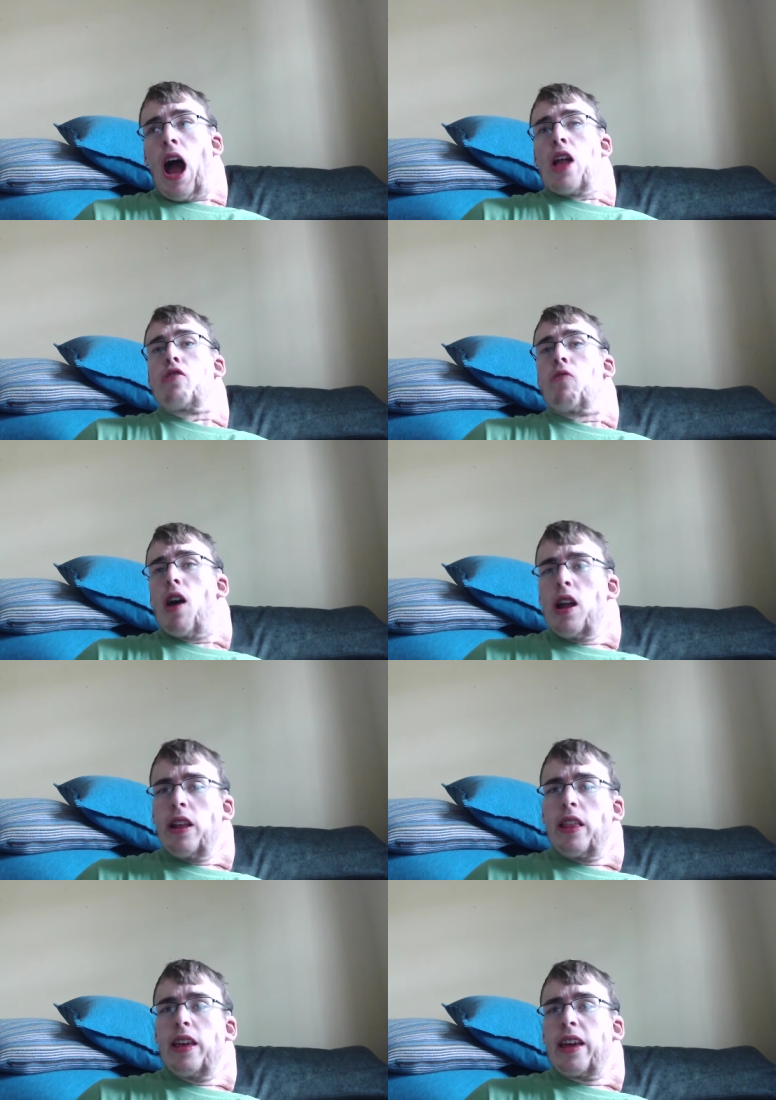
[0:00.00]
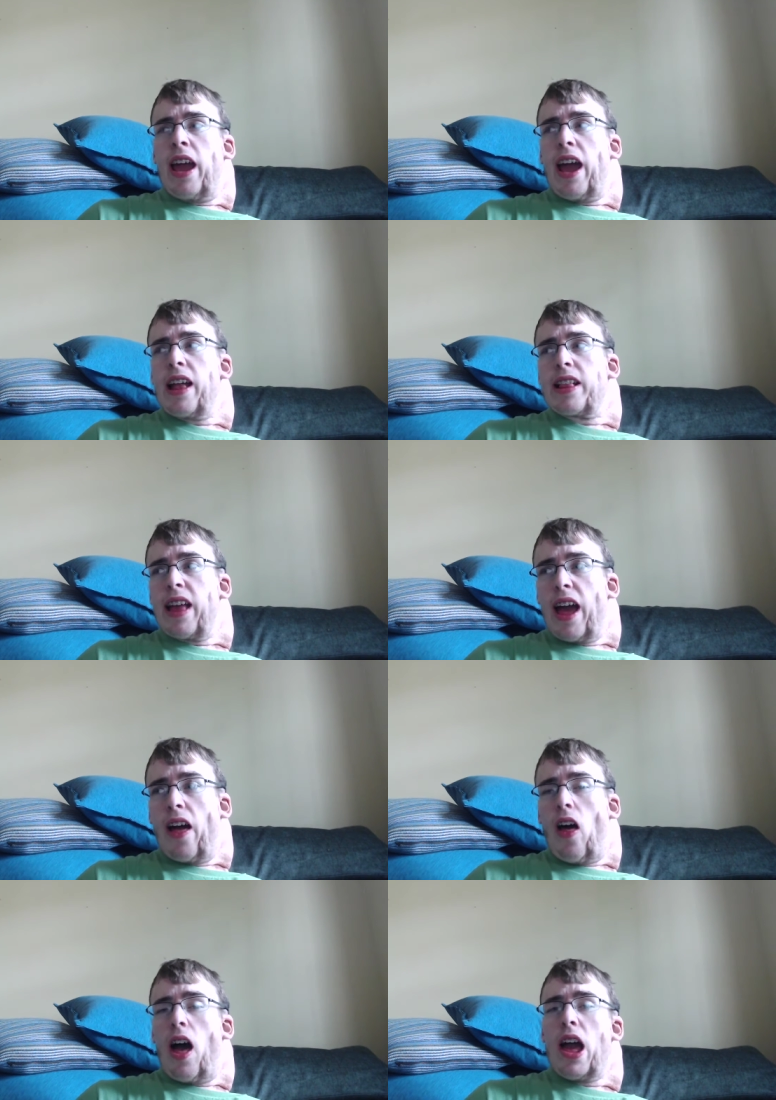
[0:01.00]
you honestly can't
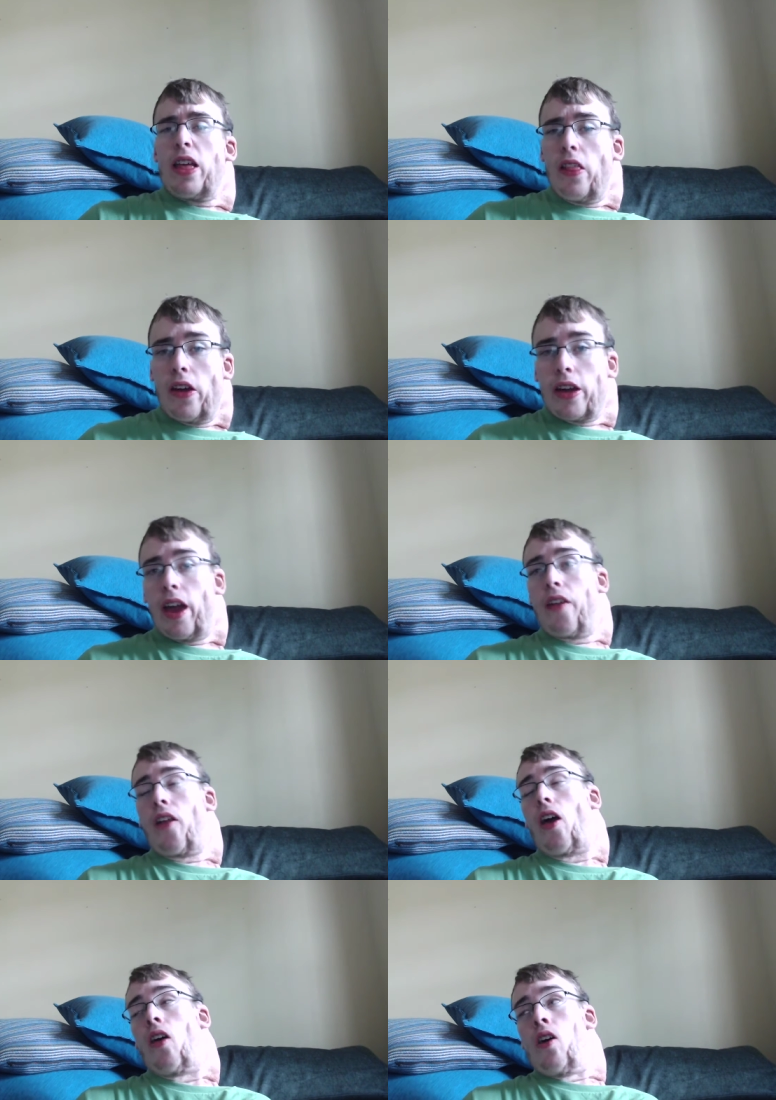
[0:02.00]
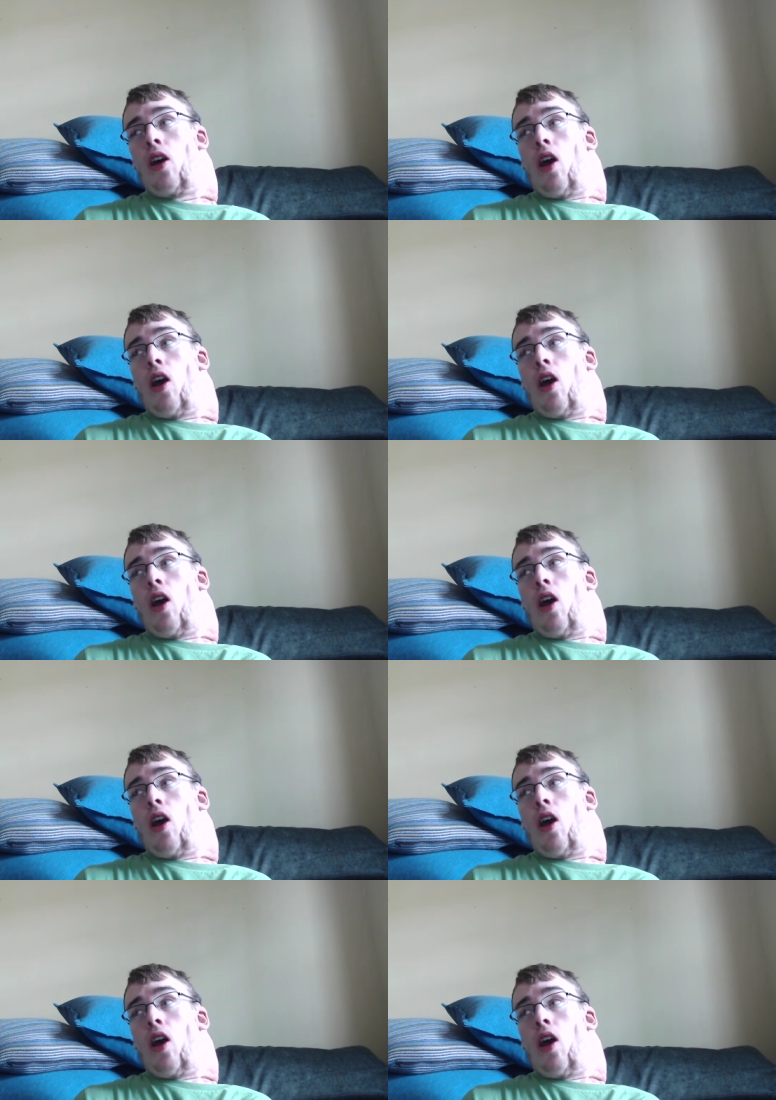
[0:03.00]
tell. I at least can't tell.